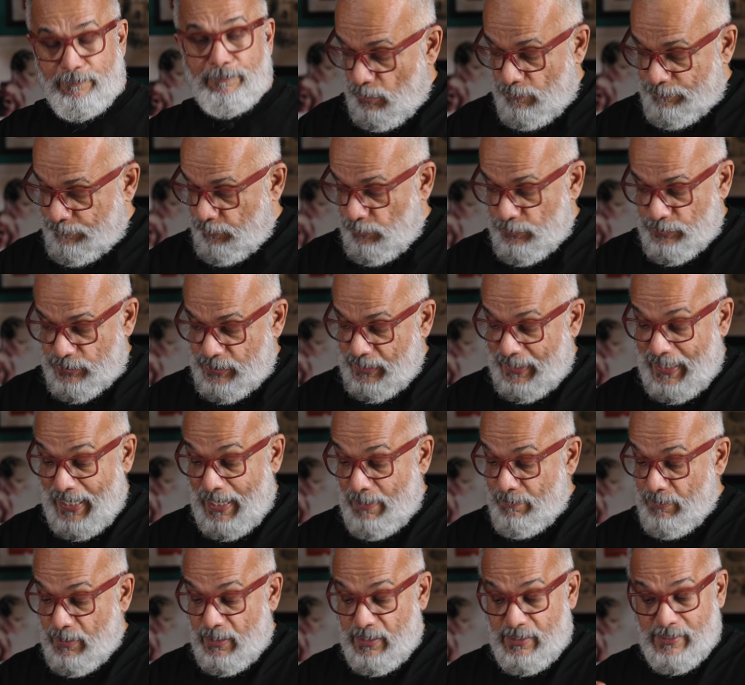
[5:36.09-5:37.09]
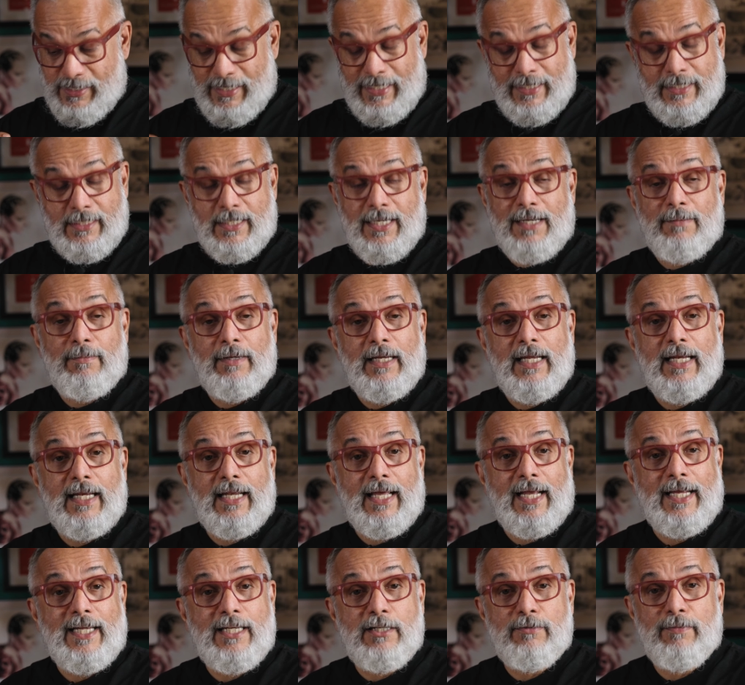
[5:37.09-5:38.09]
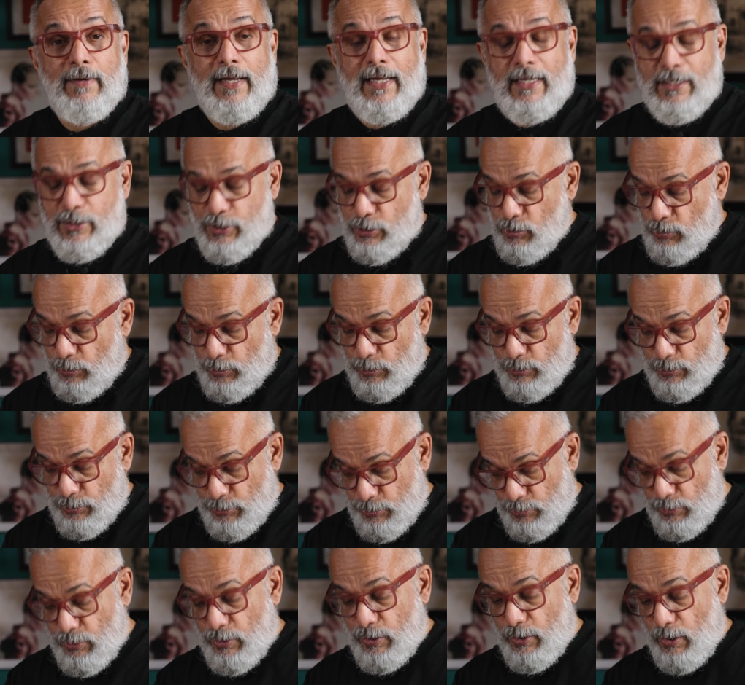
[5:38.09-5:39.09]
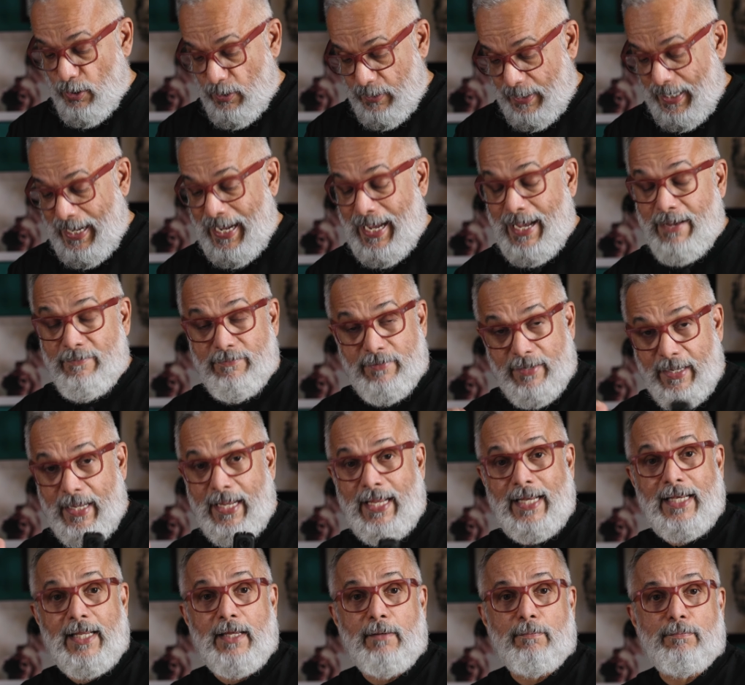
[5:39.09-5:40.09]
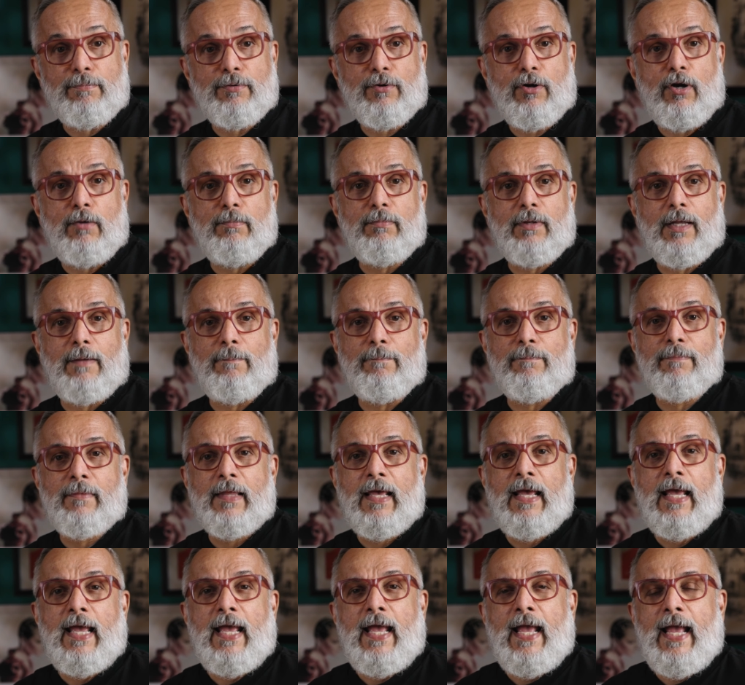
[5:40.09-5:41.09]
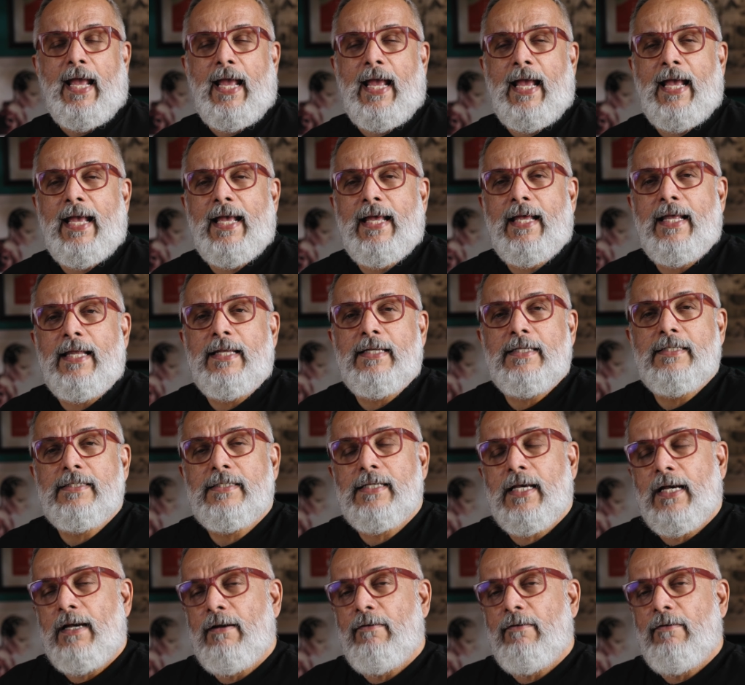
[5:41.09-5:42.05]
Of course, the camera is extremely lightweight, so you should not have any problem. And